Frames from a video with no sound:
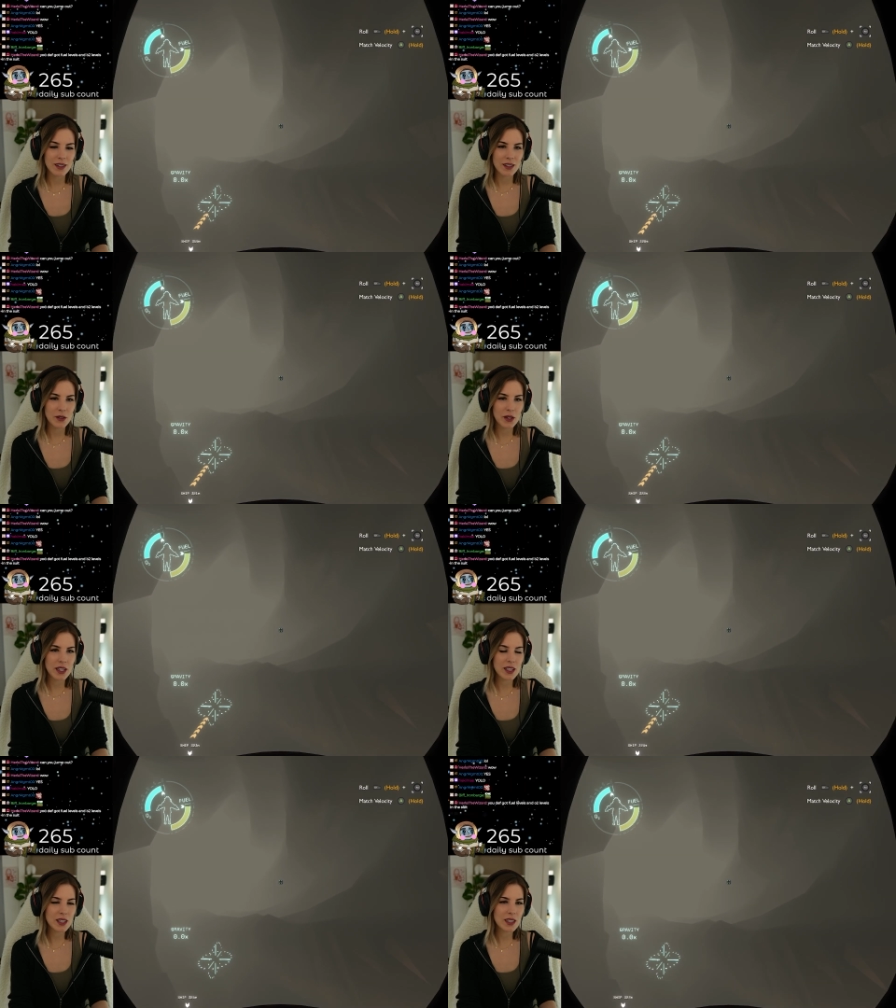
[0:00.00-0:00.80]

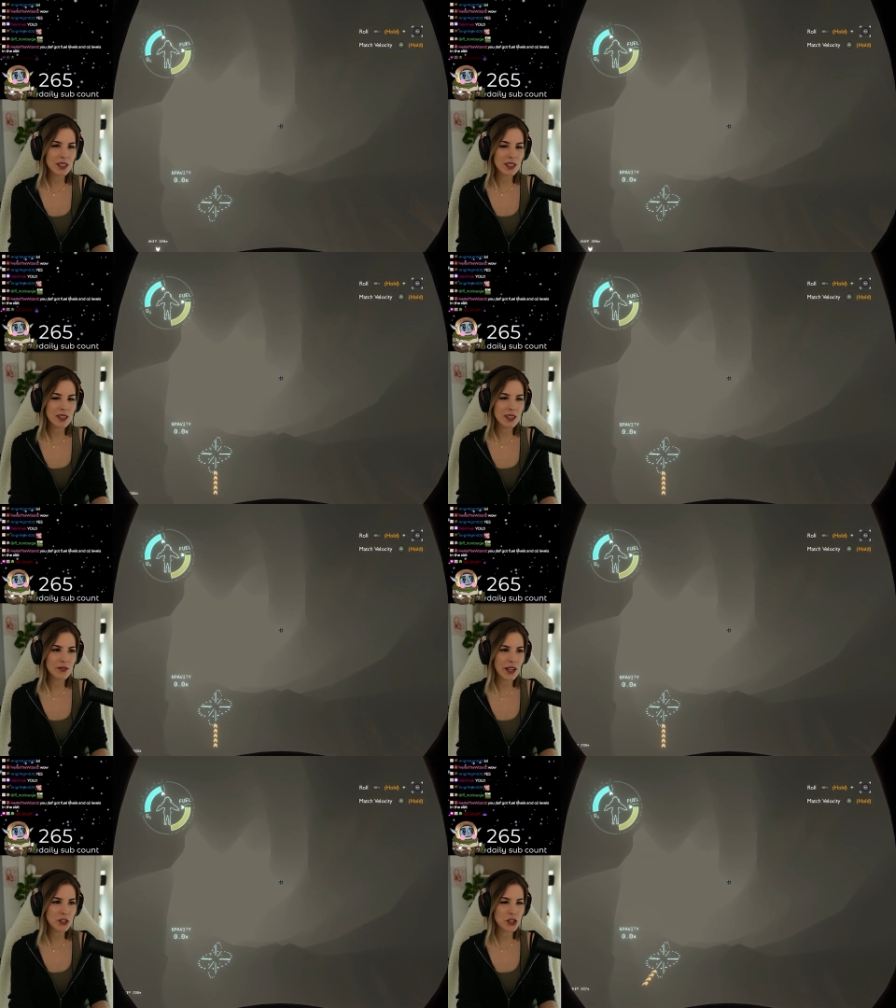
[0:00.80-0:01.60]
Going on a little
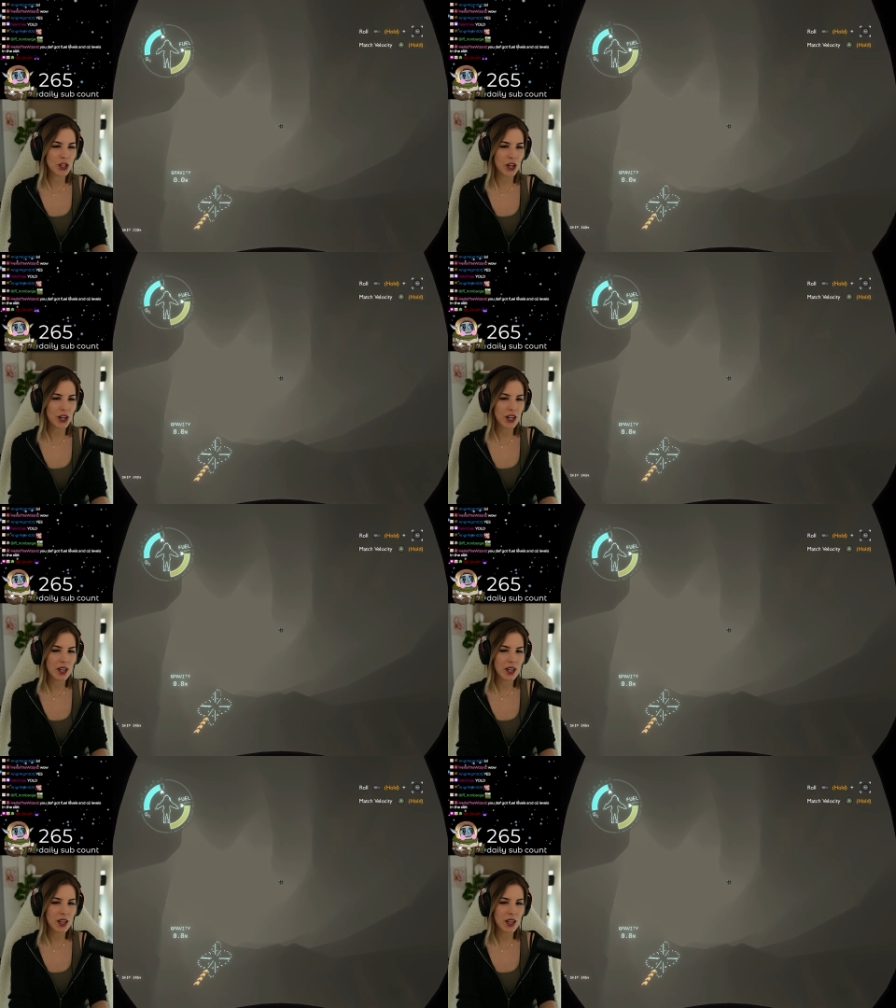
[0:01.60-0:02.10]
adventure.